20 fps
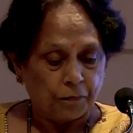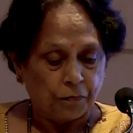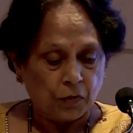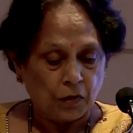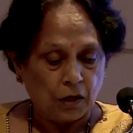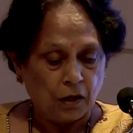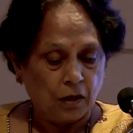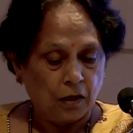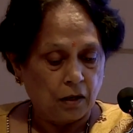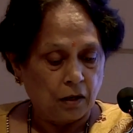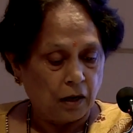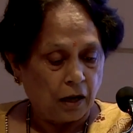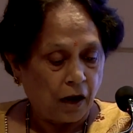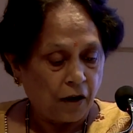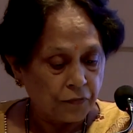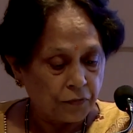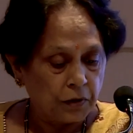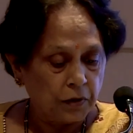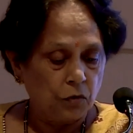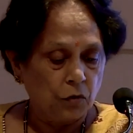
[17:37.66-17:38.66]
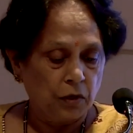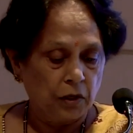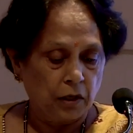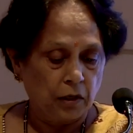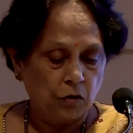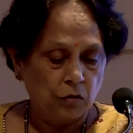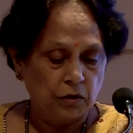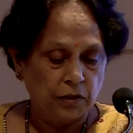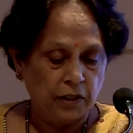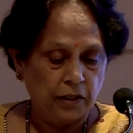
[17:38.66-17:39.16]
after ruling
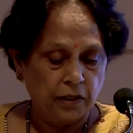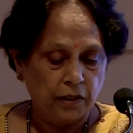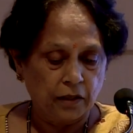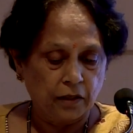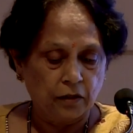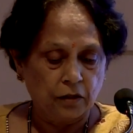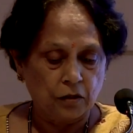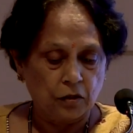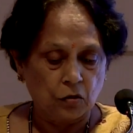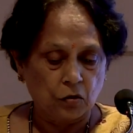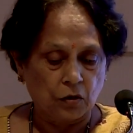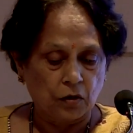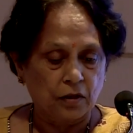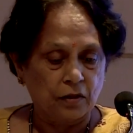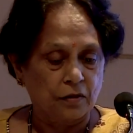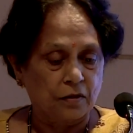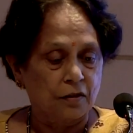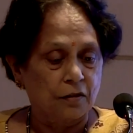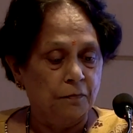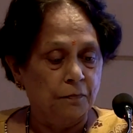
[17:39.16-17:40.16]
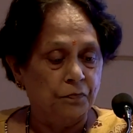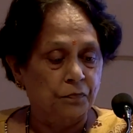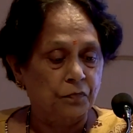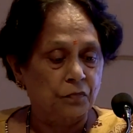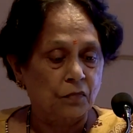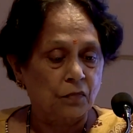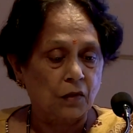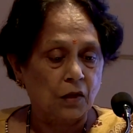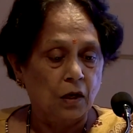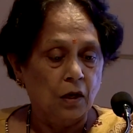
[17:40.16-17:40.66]
out genetic disorders.
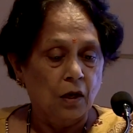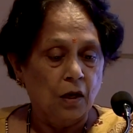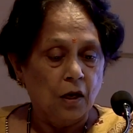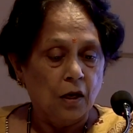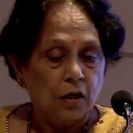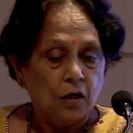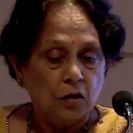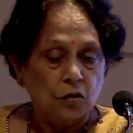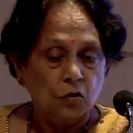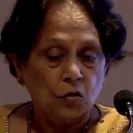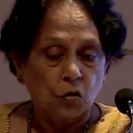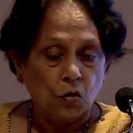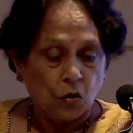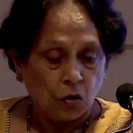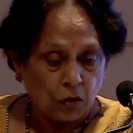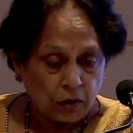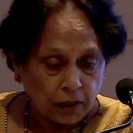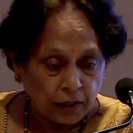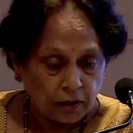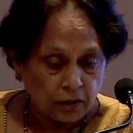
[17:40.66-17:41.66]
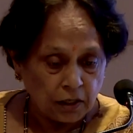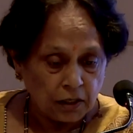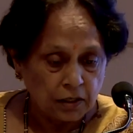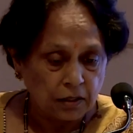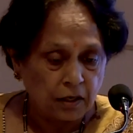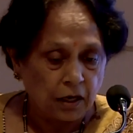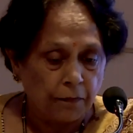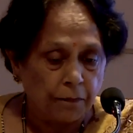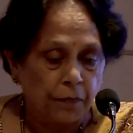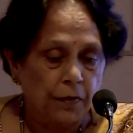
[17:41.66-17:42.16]
So in this
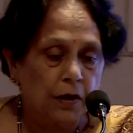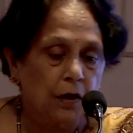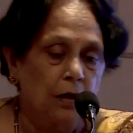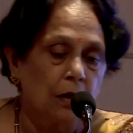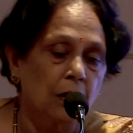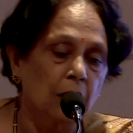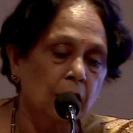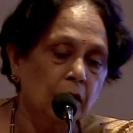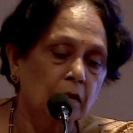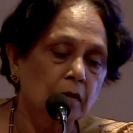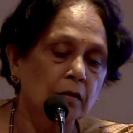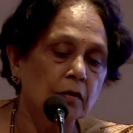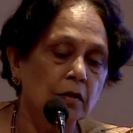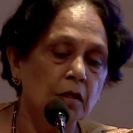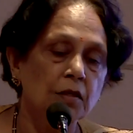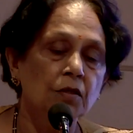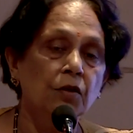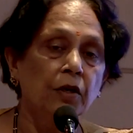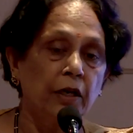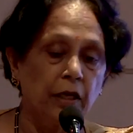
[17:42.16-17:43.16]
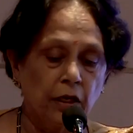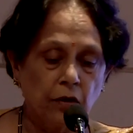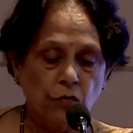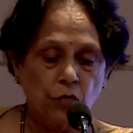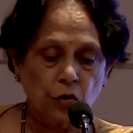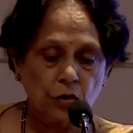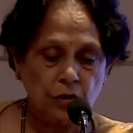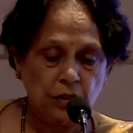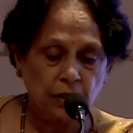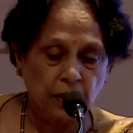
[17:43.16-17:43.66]
couple, the screening
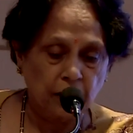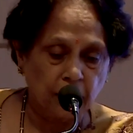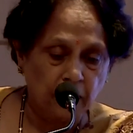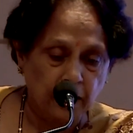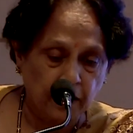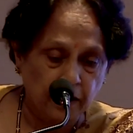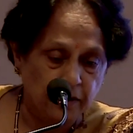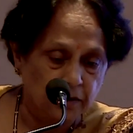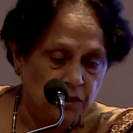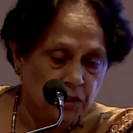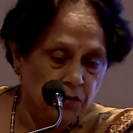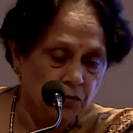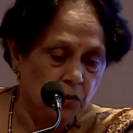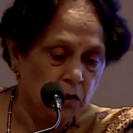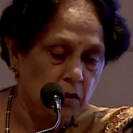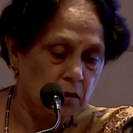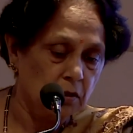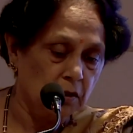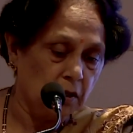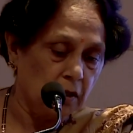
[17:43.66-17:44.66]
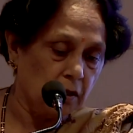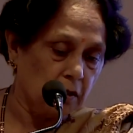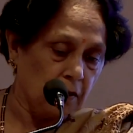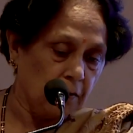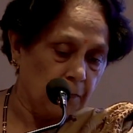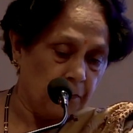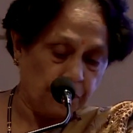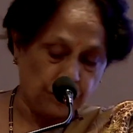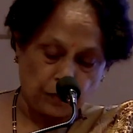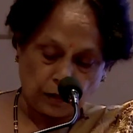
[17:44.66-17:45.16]
was done and she was
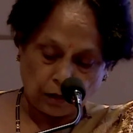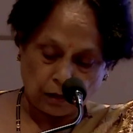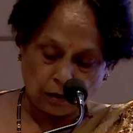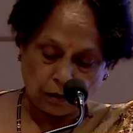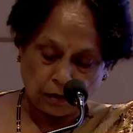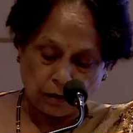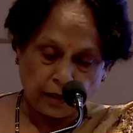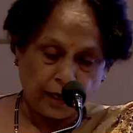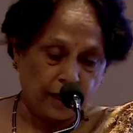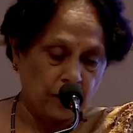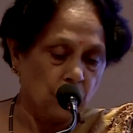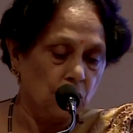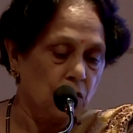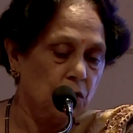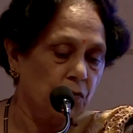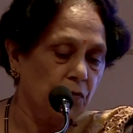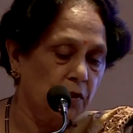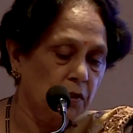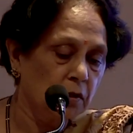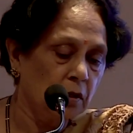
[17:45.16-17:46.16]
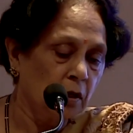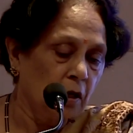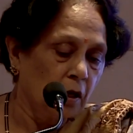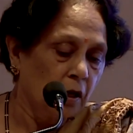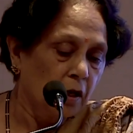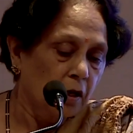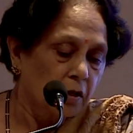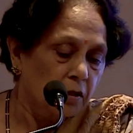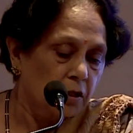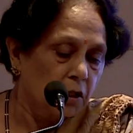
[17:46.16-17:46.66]
diagnosed with
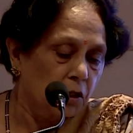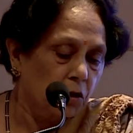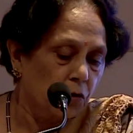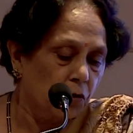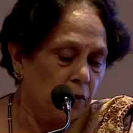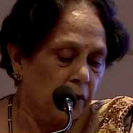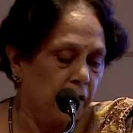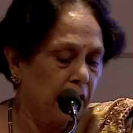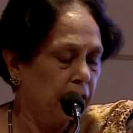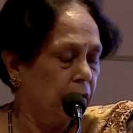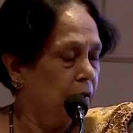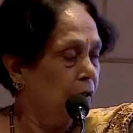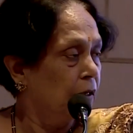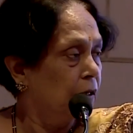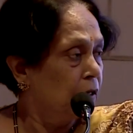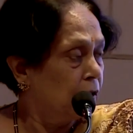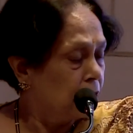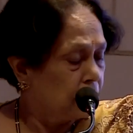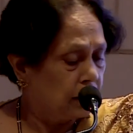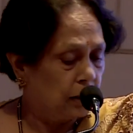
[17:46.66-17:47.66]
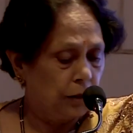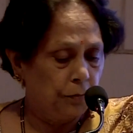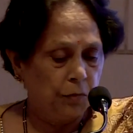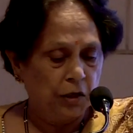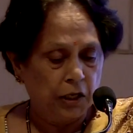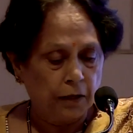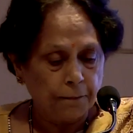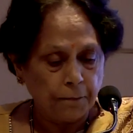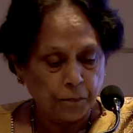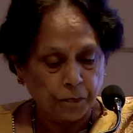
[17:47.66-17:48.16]

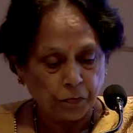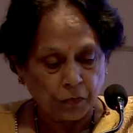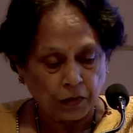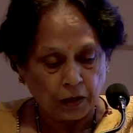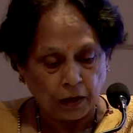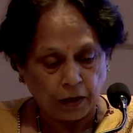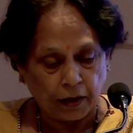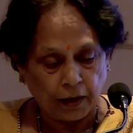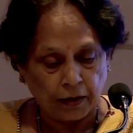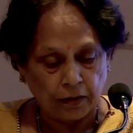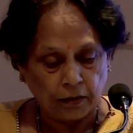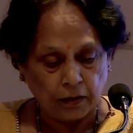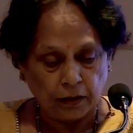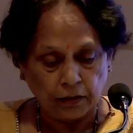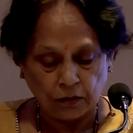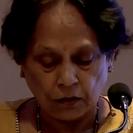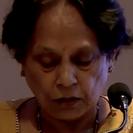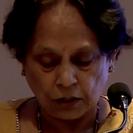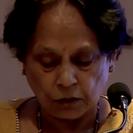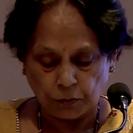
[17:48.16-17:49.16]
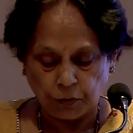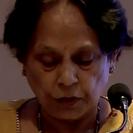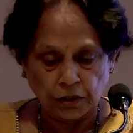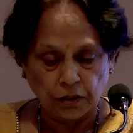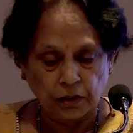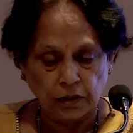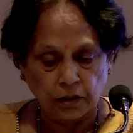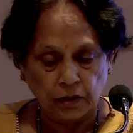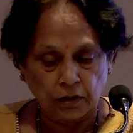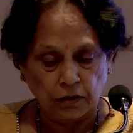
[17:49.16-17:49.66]
citrullinemia, and then this
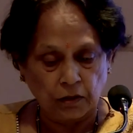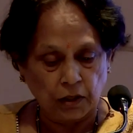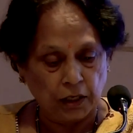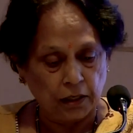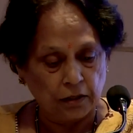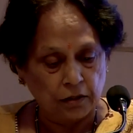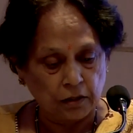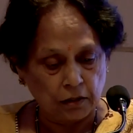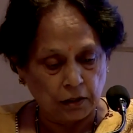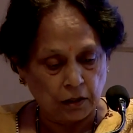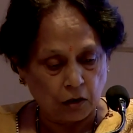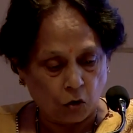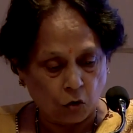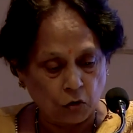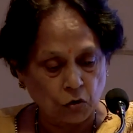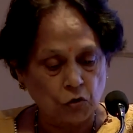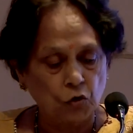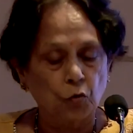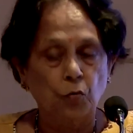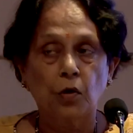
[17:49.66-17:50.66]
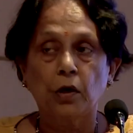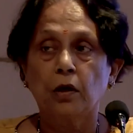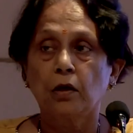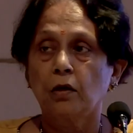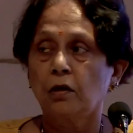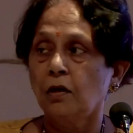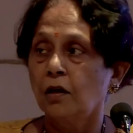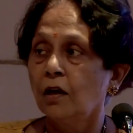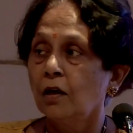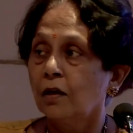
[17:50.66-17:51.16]
patient is
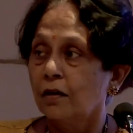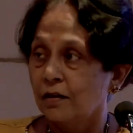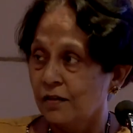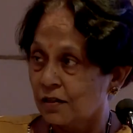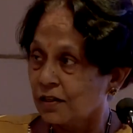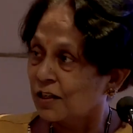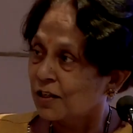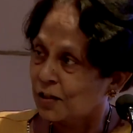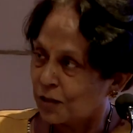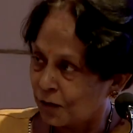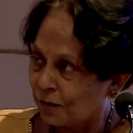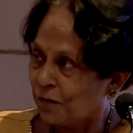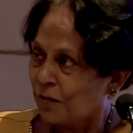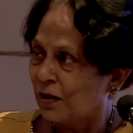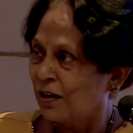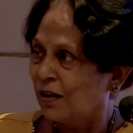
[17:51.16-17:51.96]
autosomal recessive.